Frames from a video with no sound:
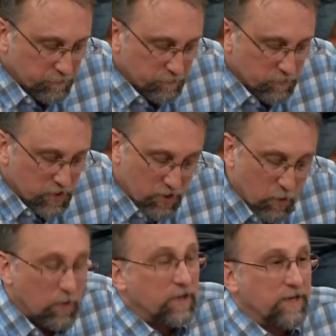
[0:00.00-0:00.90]

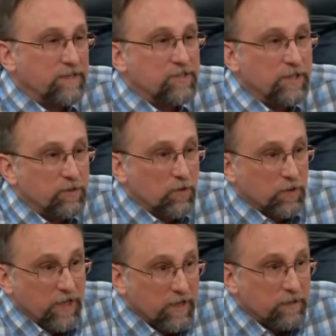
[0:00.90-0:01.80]
So a 19-year-old
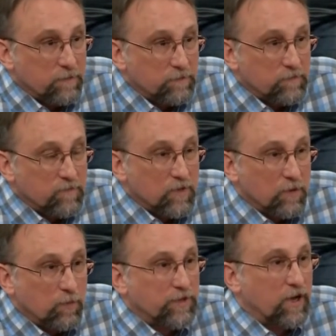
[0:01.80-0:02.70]
kid
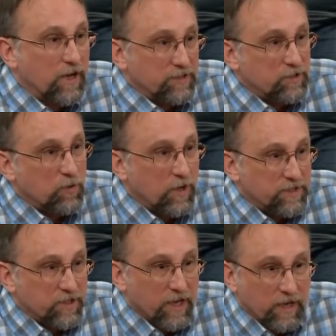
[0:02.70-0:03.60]
with a high school
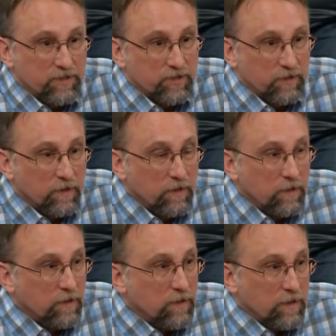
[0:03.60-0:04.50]
education
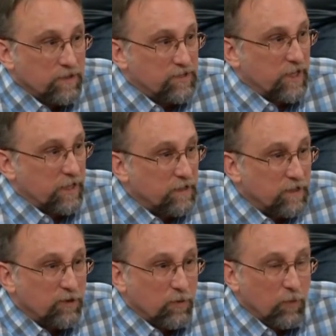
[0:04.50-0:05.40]
did
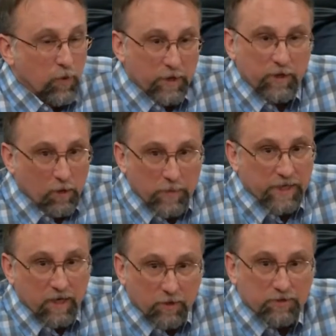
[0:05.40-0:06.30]
what nobody
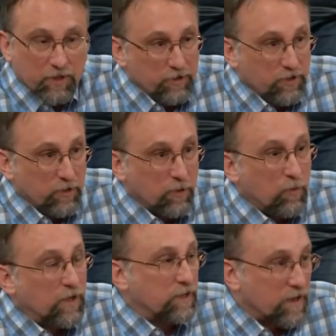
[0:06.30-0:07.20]
else could do,
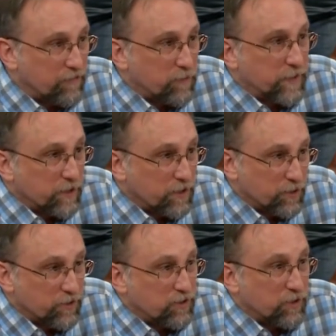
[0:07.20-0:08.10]
what government
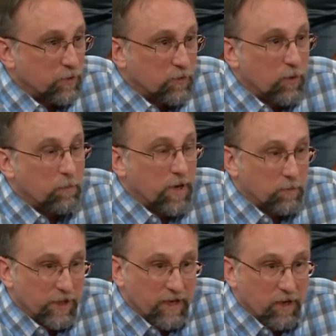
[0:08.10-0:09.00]
couldn't do, what
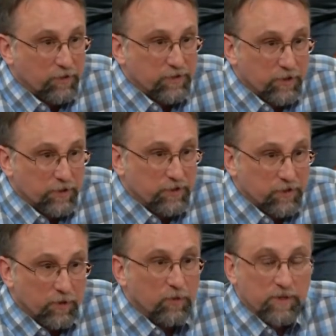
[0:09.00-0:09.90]
public health couldn't
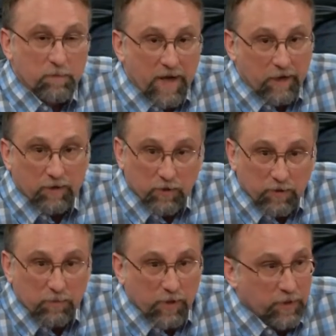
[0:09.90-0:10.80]
do, what the medical
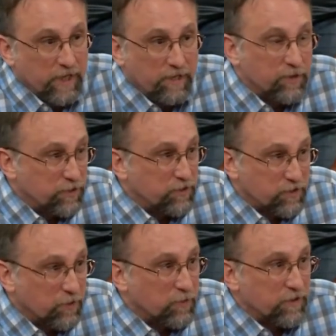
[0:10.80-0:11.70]
community couldn't
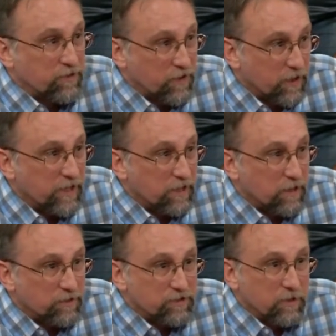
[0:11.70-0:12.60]
do in 30
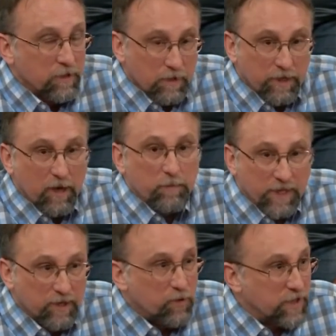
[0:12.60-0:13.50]
years, get me to quit